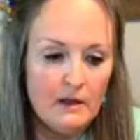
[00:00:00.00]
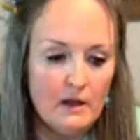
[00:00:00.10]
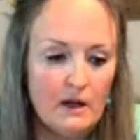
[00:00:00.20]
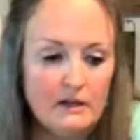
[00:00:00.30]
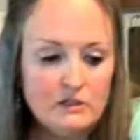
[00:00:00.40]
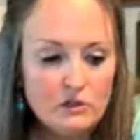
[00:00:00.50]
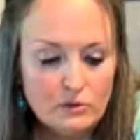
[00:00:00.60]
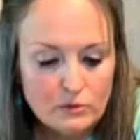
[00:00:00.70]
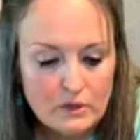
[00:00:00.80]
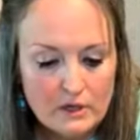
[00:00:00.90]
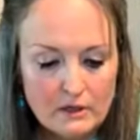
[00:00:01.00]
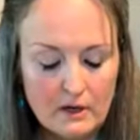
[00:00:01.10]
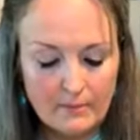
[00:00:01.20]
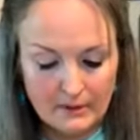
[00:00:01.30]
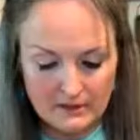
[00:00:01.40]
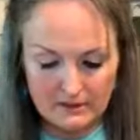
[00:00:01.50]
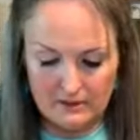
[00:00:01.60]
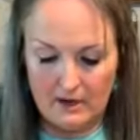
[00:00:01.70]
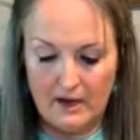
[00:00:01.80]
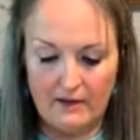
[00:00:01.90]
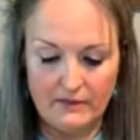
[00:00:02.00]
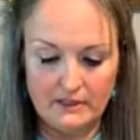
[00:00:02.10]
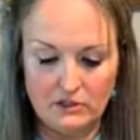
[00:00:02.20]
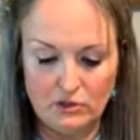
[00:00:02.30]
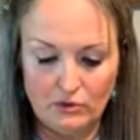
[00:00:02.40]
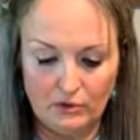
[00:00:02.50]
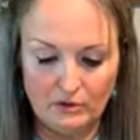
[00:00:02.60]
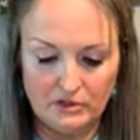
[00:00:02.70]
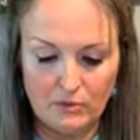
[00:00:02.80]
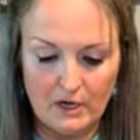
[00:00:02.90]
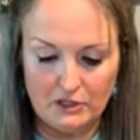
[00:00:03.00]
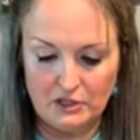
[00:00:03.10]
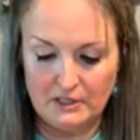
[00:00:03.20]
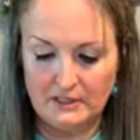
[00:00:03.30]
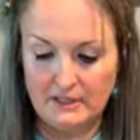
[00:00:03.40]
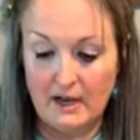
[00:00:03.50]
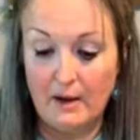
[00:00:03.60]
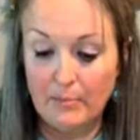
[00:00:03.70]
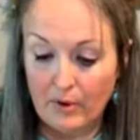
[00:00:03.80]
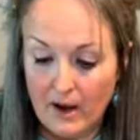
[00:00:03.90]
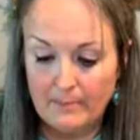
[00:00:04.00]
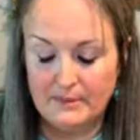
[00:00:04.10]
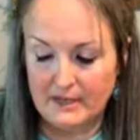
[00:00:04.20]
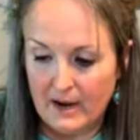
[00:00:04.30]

I have these two little swatches. See, I prepped.